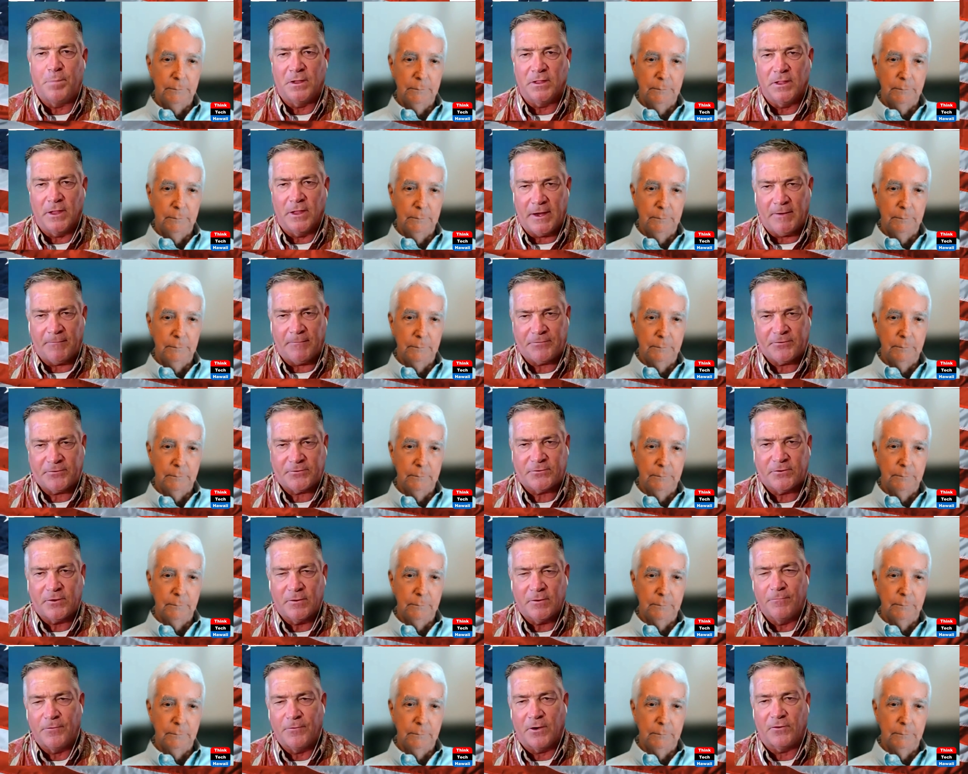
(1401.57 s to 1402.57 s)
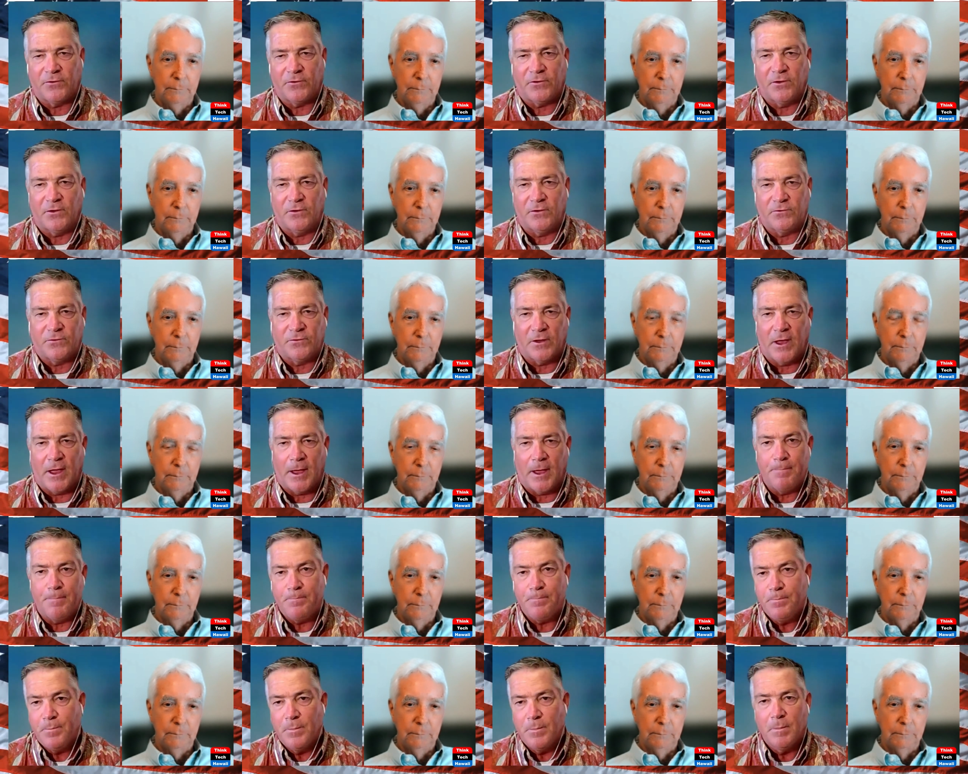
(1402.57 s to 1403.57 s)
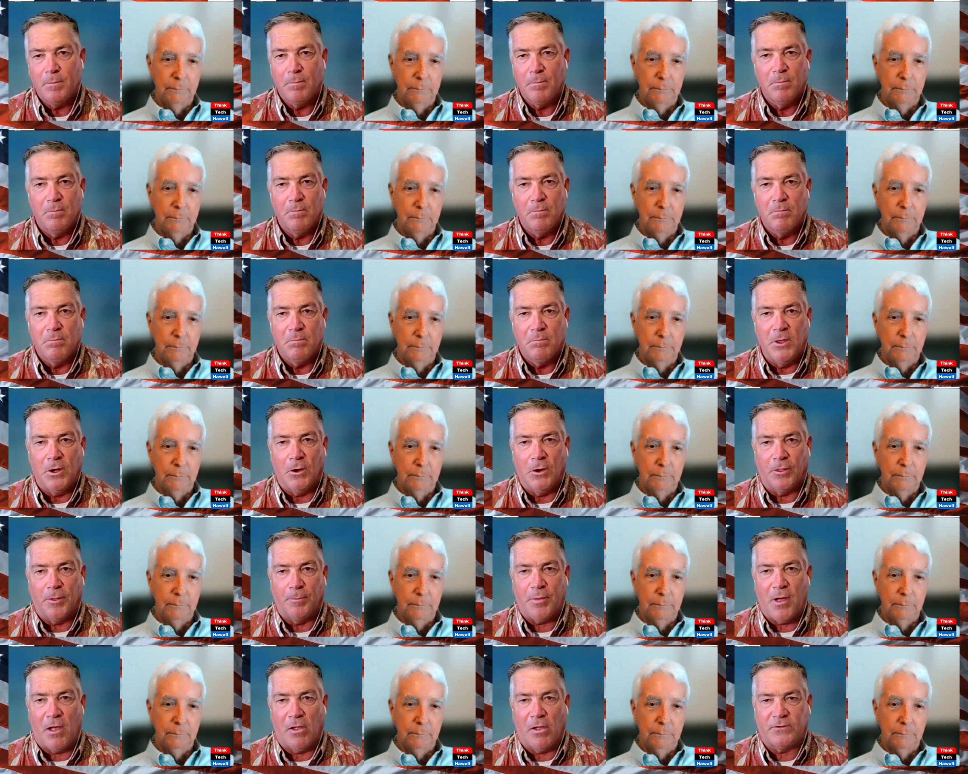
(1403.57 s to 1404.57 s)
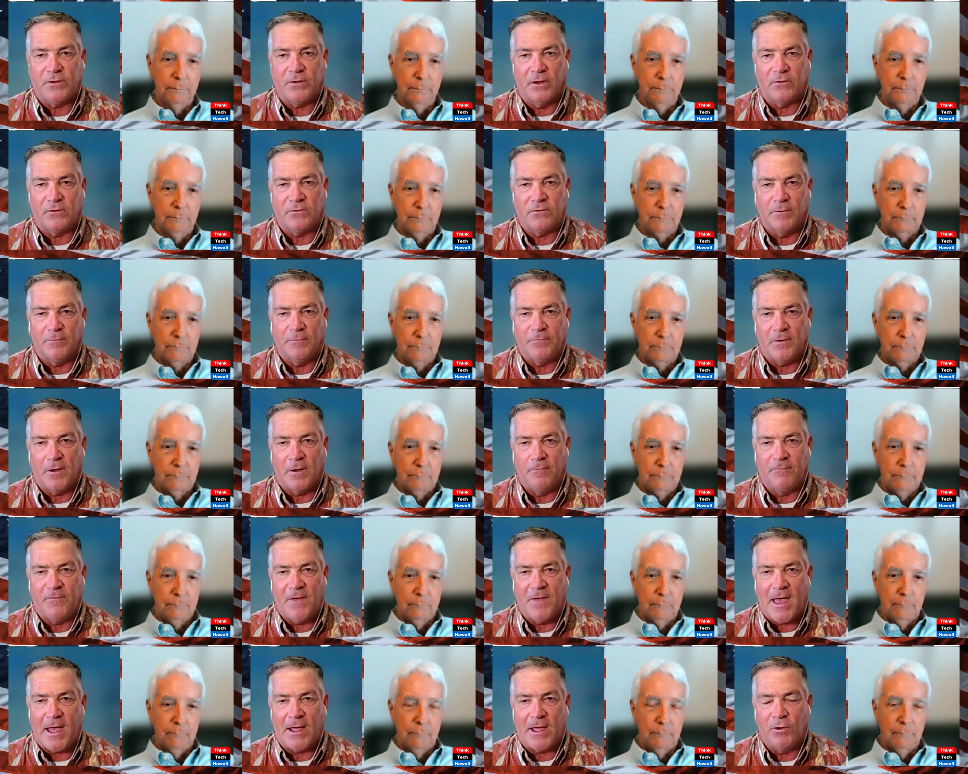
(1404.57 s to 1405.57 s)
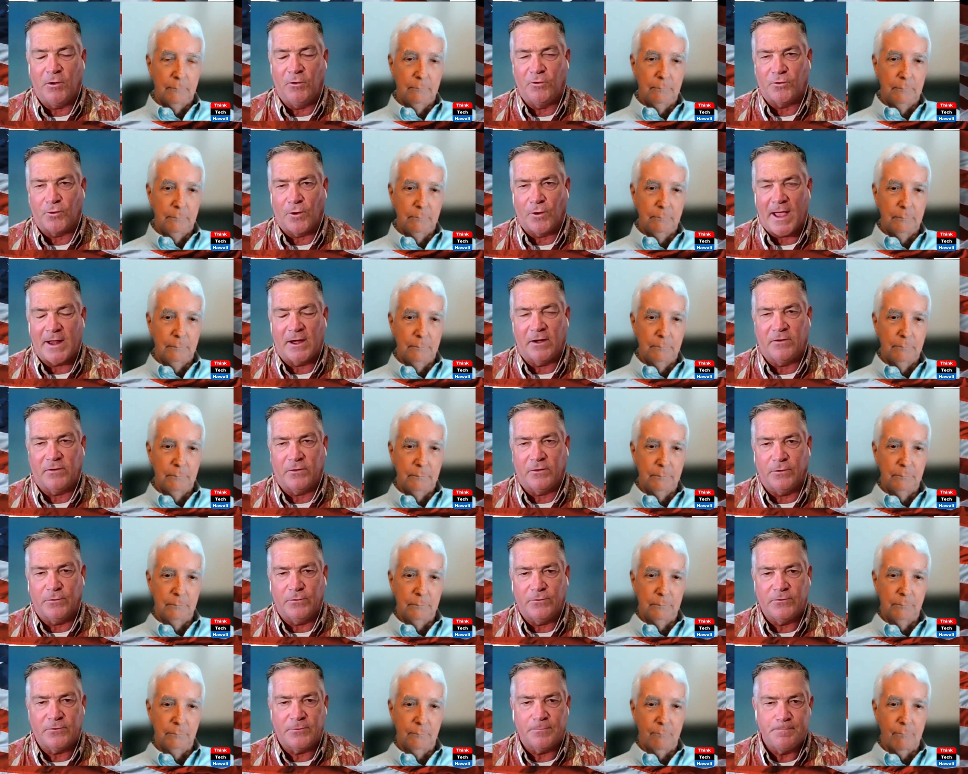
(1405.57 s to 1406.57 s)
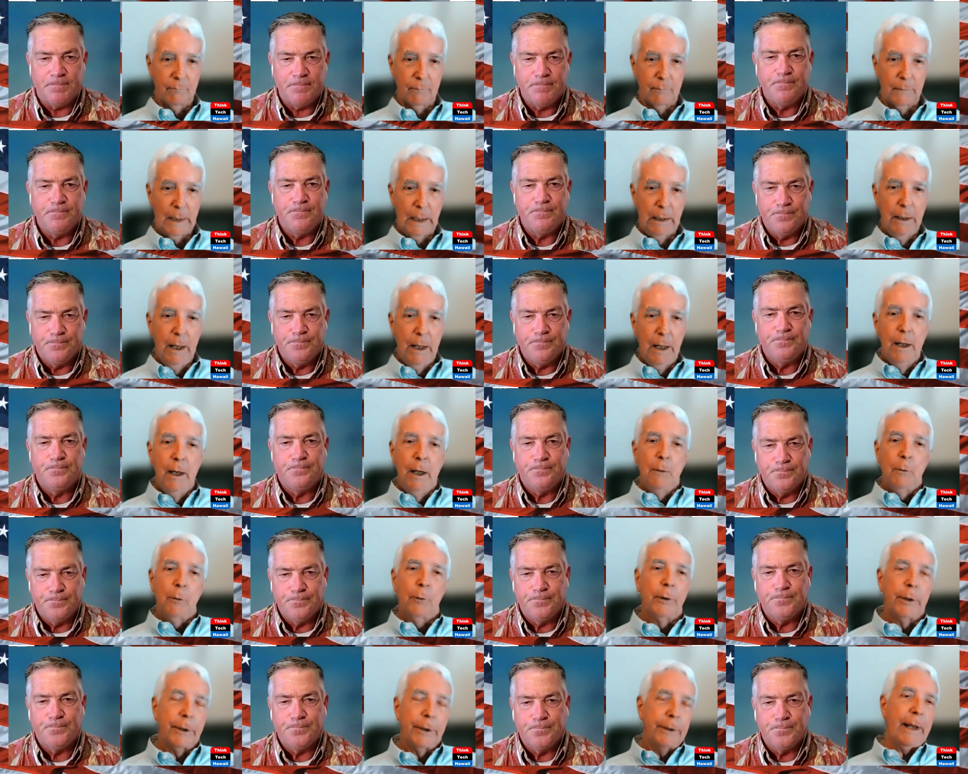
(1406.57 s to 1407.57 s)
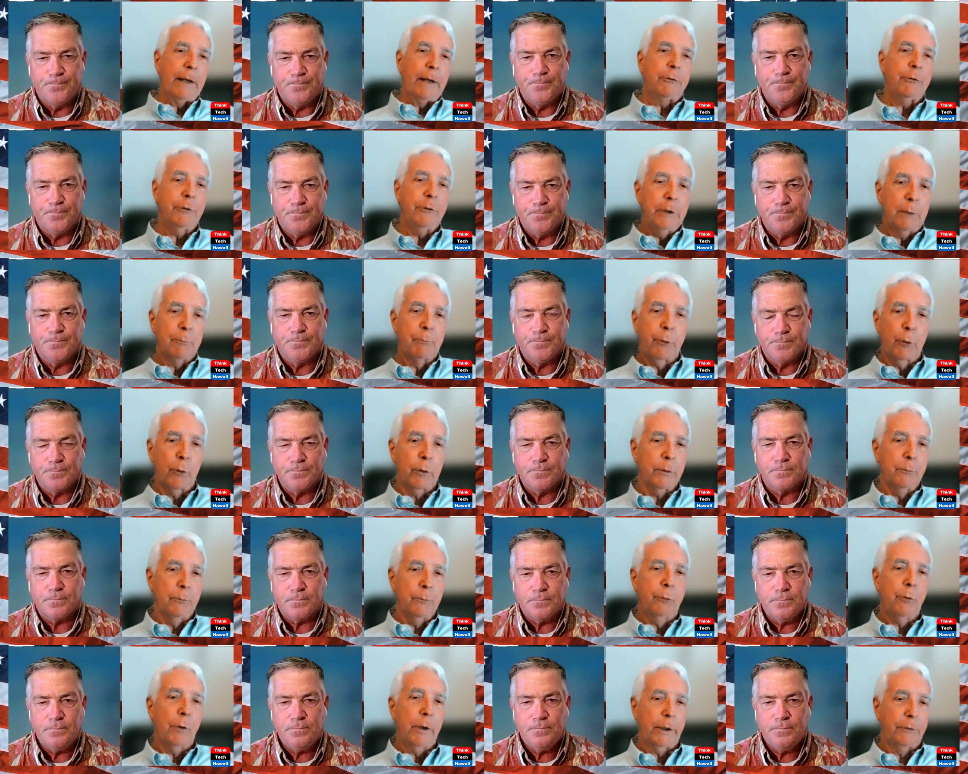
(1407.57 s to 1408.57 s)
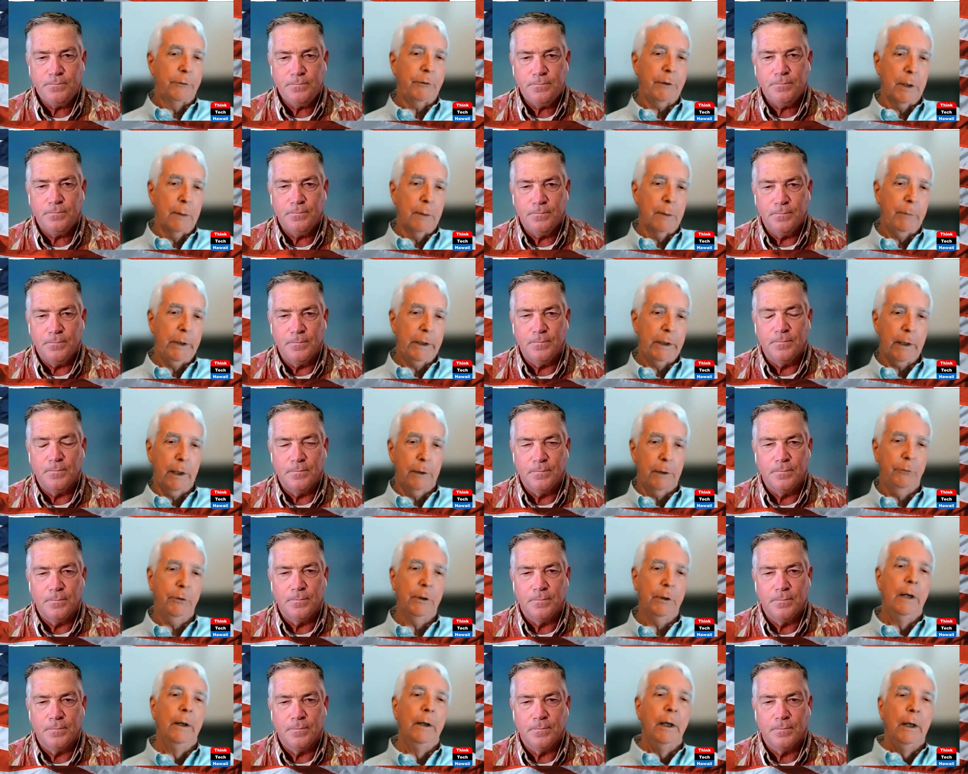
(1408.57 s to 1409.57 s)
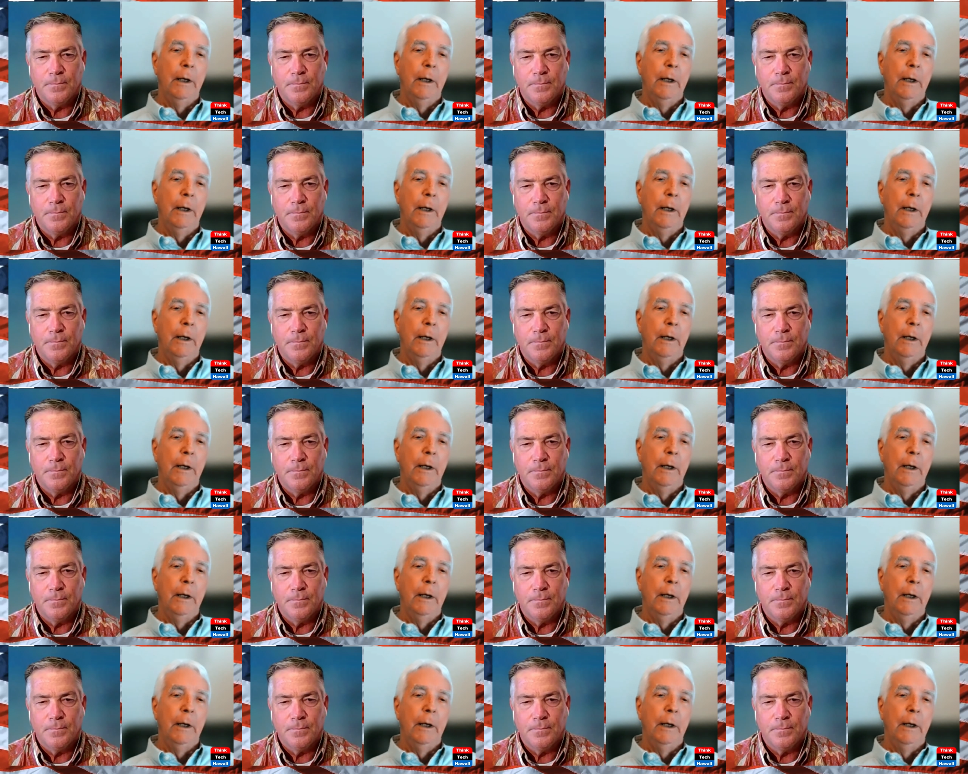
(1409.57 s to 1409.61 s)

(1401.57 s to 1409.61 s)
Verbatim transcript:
Speaker 1: beliefs versus um, you know the politics of, of values or attitudes
Speaker 2: well that's an important point tim because